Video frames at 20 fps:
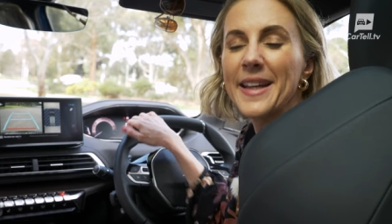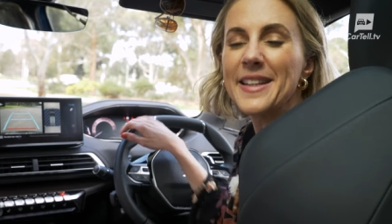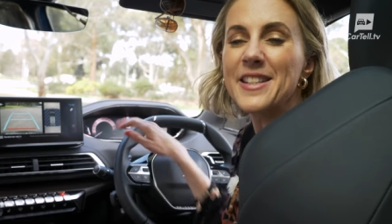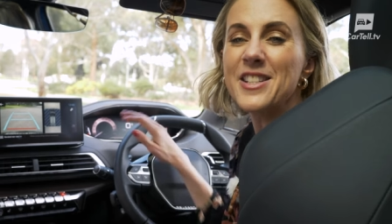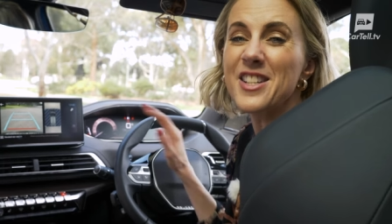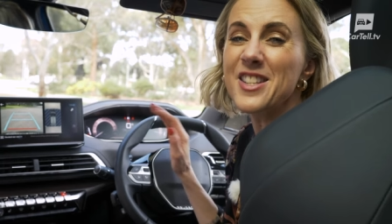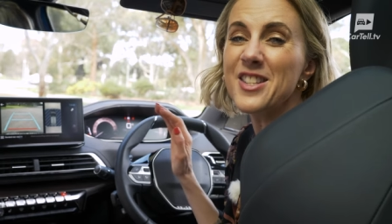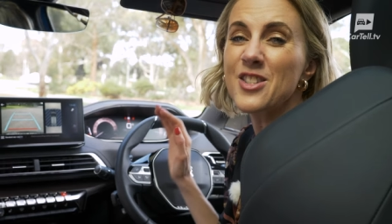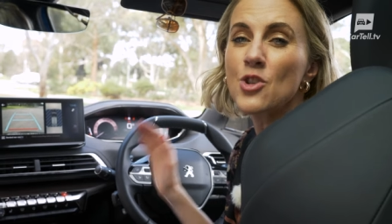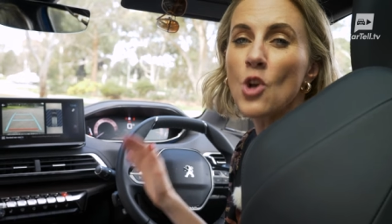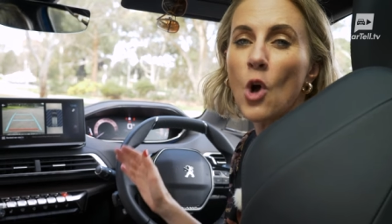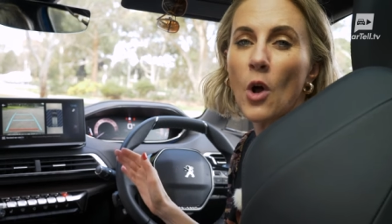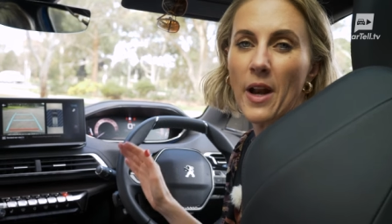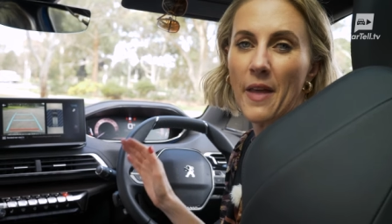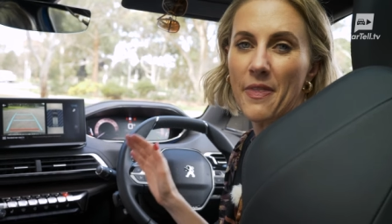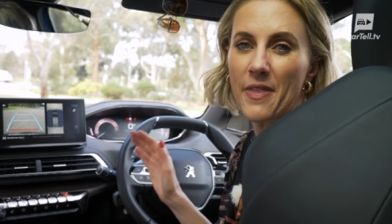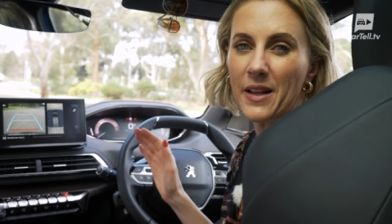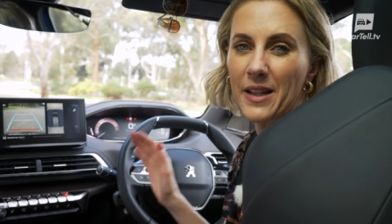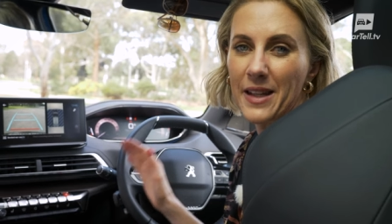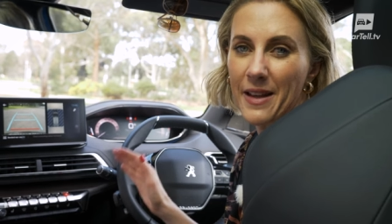it's just not
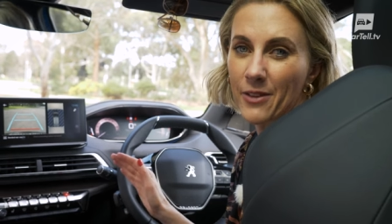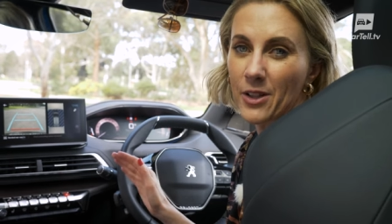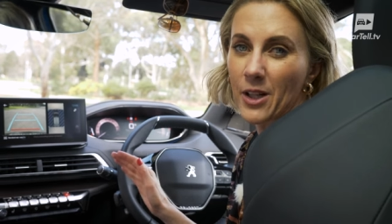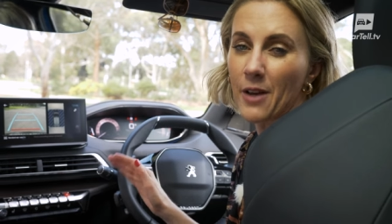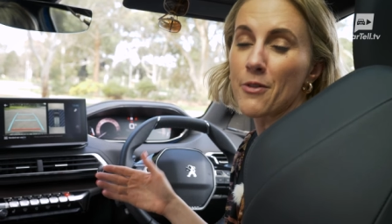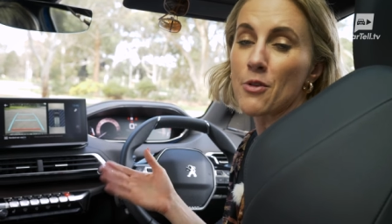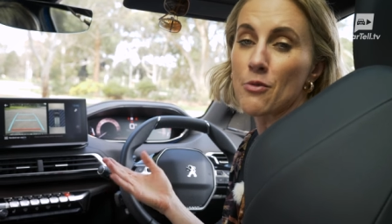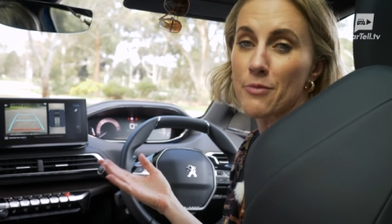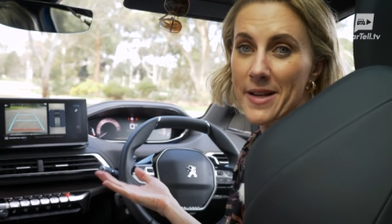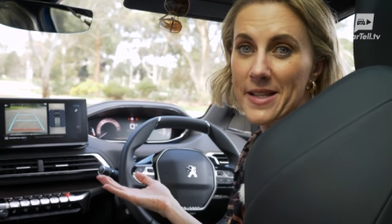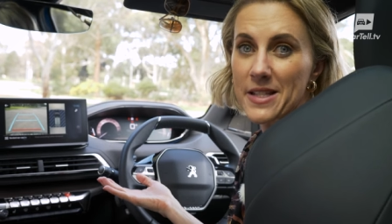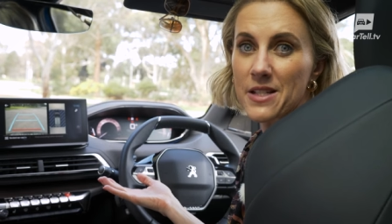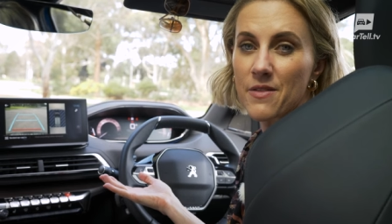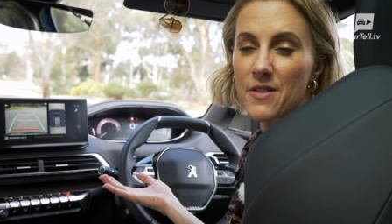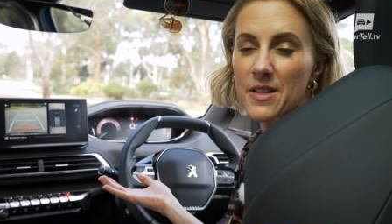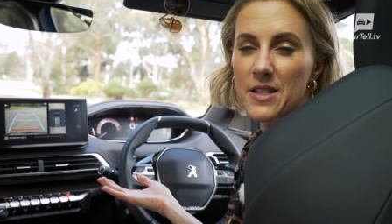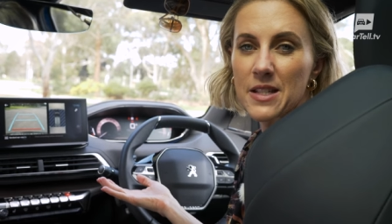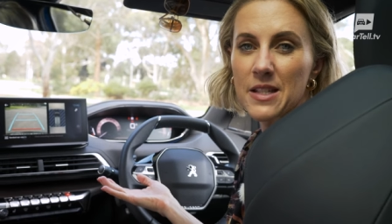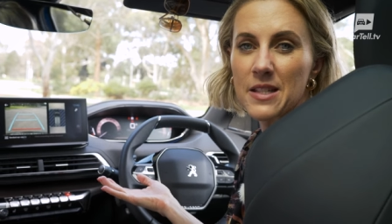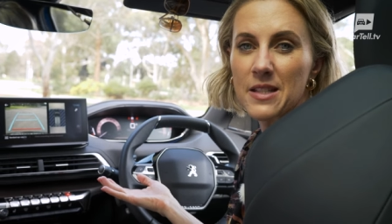at the level of the rest of
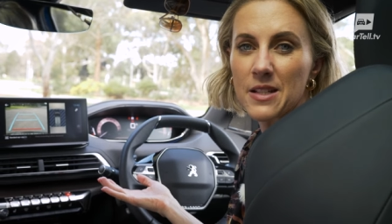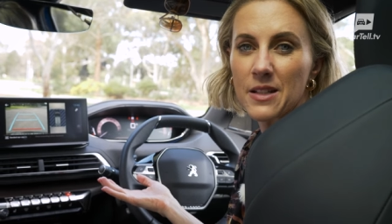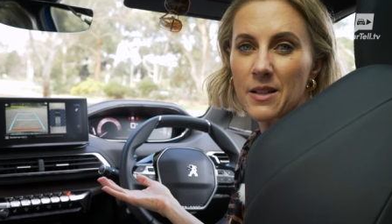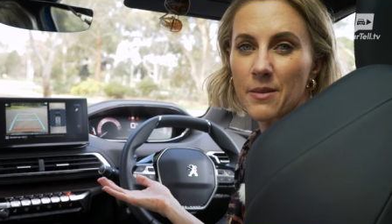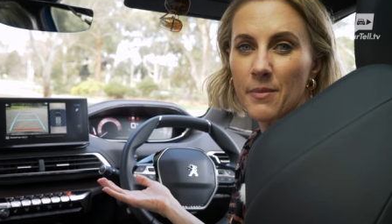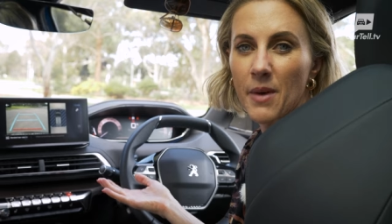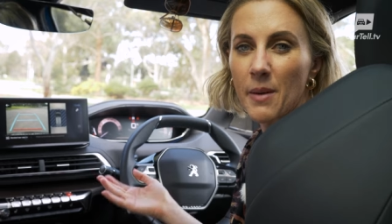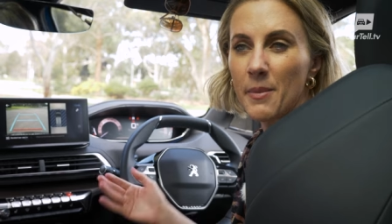the system.